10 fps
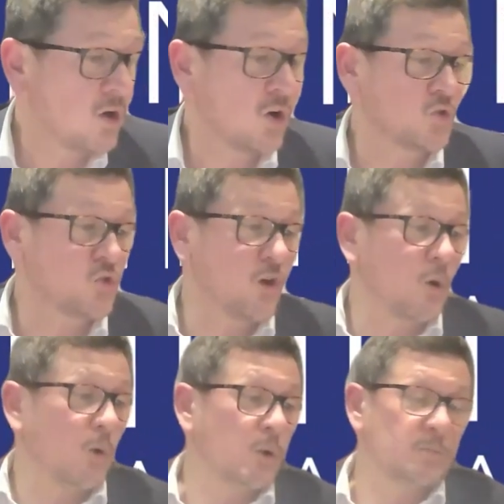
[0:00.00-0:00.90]

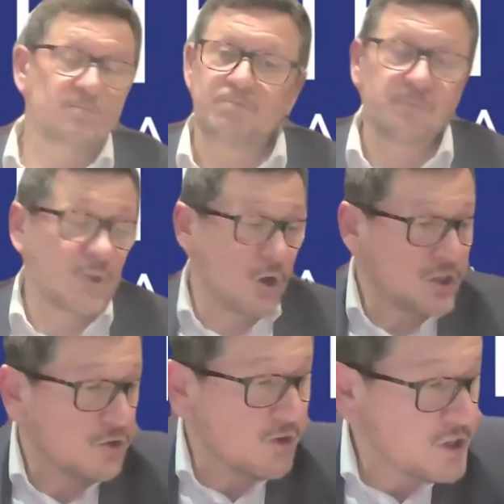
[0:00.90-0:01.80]
Control,
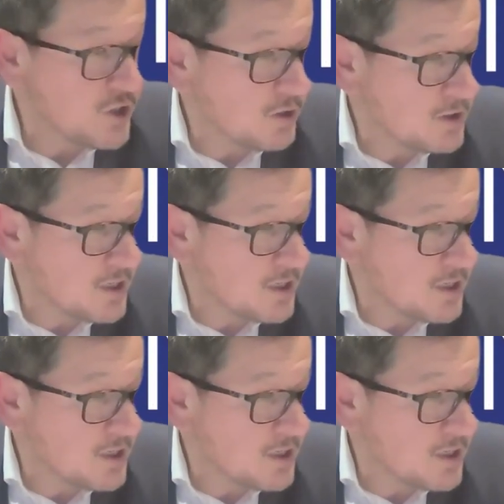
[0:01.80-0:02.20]
not a threshold